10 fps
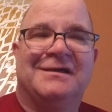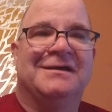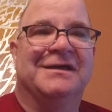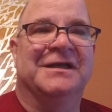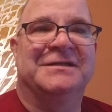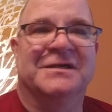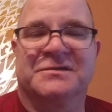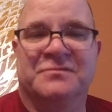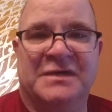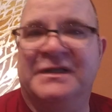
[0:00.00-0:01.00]
It
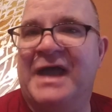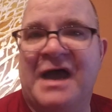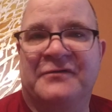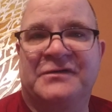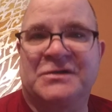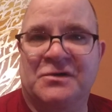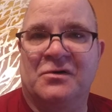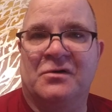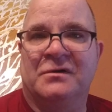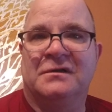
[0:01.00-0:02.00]
doesn't mean they have to
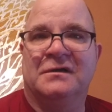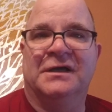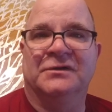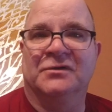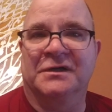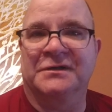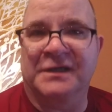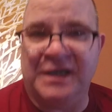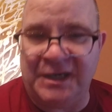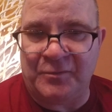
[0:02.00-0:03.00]
turn and look at the
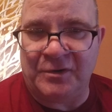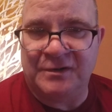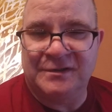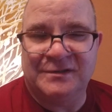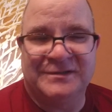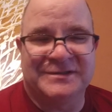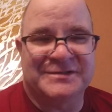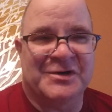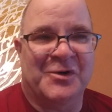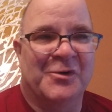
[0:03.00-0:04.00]
camera.
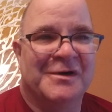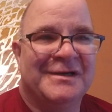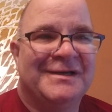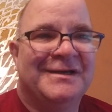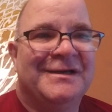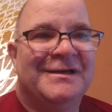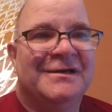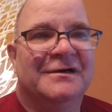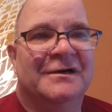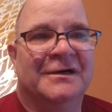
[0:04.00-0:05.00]
So,
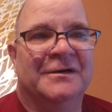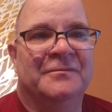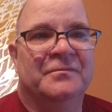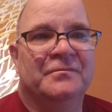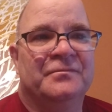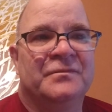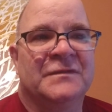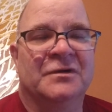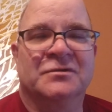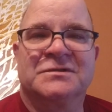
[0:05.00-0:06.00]
um,
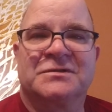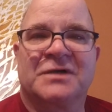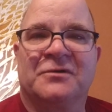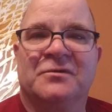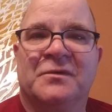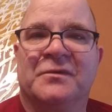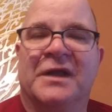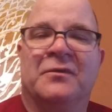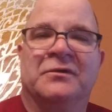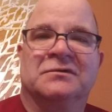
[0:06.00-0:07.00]
you know, just try to remember
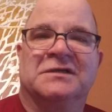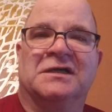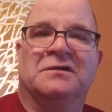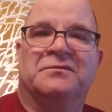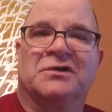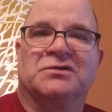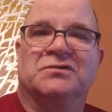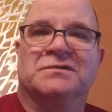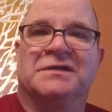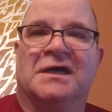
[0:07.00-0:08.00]
that when you're taking
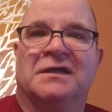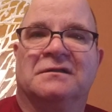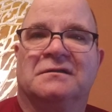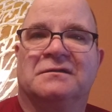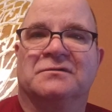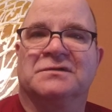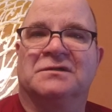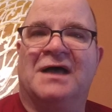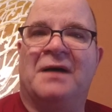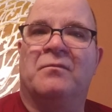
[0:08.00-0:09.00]
pictures that there's a
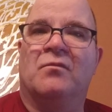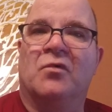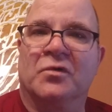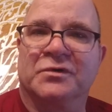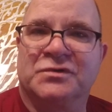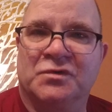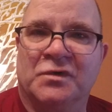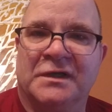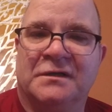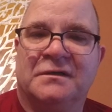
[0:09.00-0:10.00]
lot more to
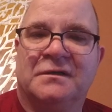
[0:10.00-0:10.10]
it